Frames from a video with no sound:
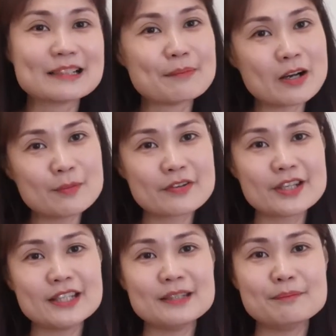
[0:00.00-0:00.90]
the
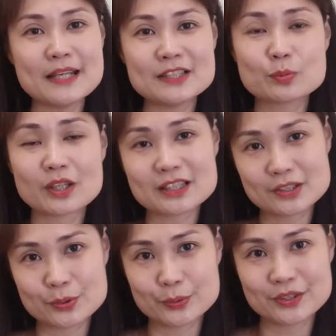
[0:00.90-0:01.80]
mulberry
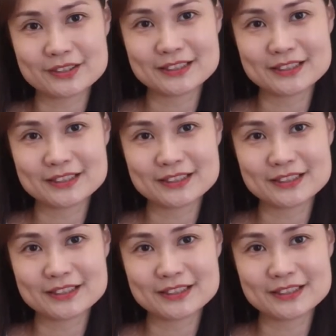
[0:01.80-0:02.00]
bayswatertote.